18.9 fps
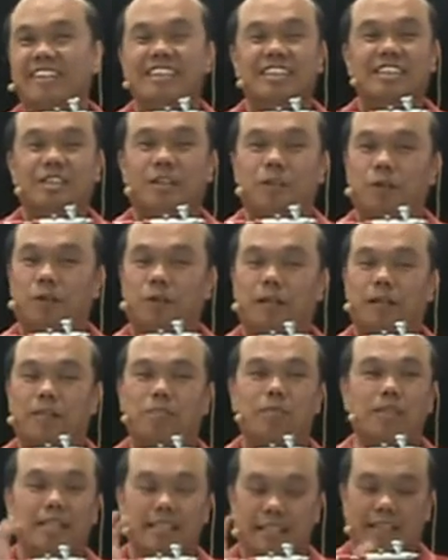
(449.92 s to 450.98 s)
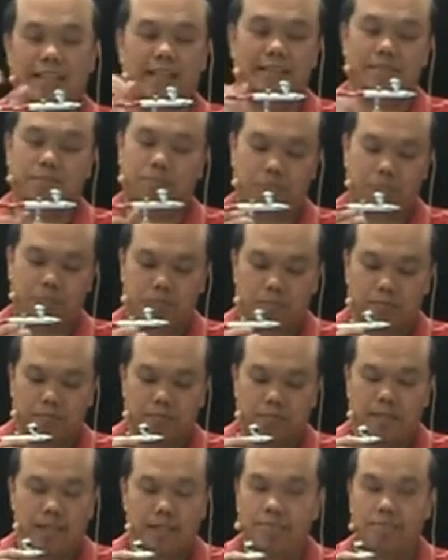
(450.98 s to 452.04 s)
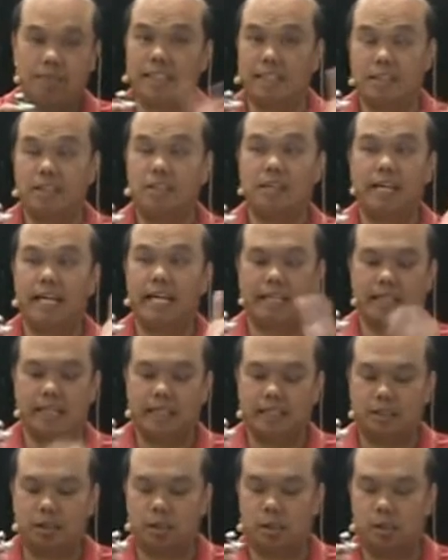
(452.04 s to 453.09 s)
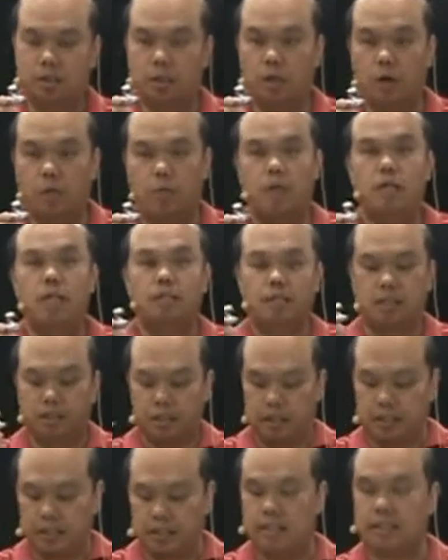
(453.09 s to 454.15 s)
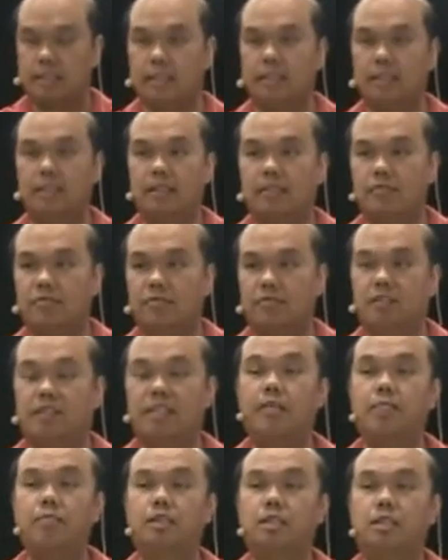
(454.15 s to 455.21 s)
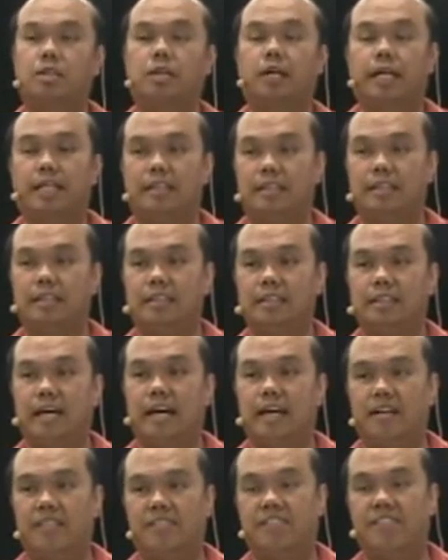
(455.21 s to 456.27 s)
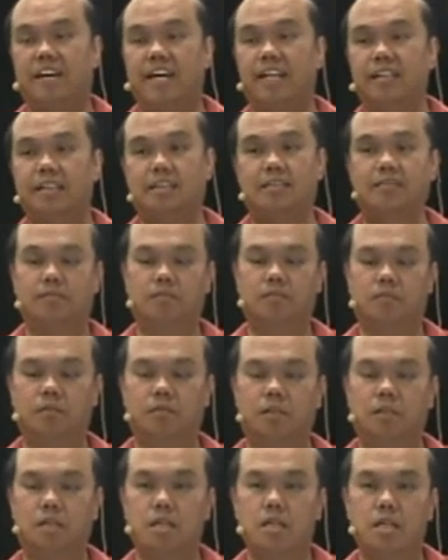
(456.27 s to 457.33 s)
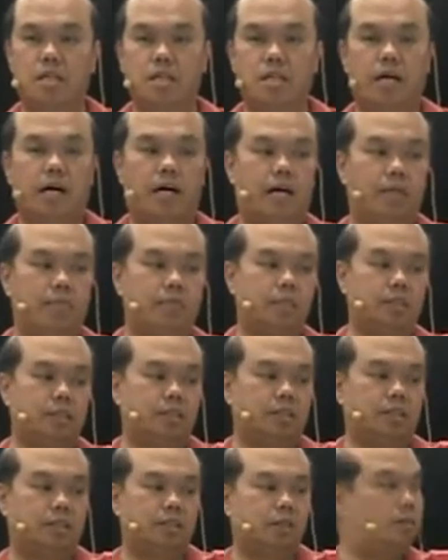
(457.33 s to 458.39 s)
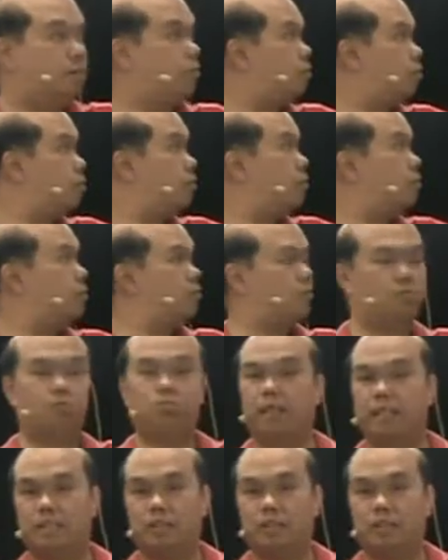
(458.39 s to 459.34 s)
So, because of that extra control. So just to demonstrate that effect, I'm going to make